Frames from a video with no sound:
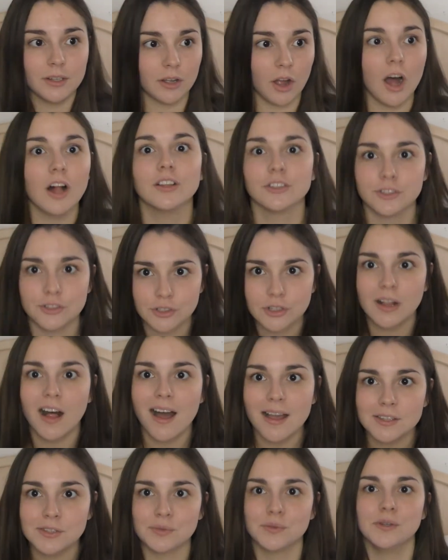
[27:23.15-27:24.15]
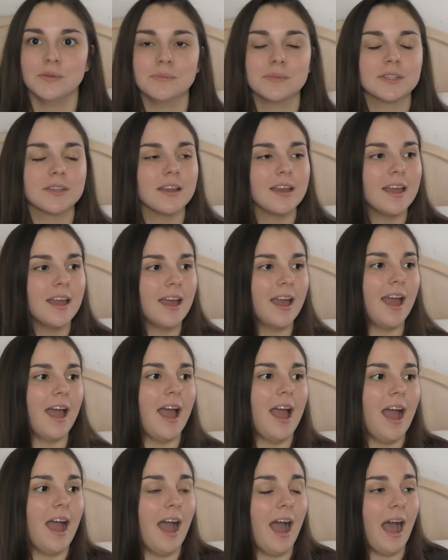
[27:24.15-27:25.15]
college classrooms.
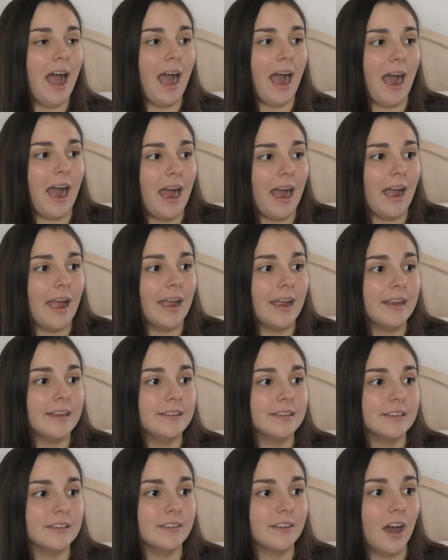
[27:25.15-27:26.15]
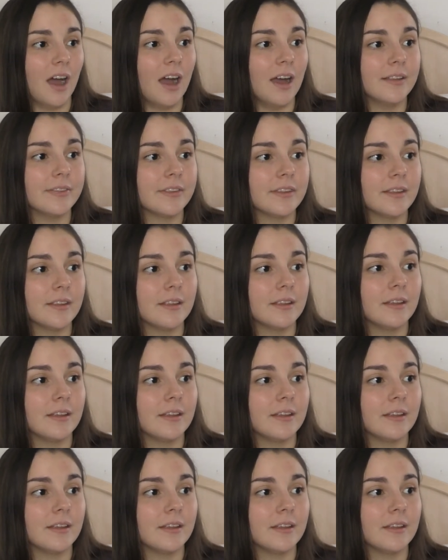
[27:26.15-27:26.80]
I could not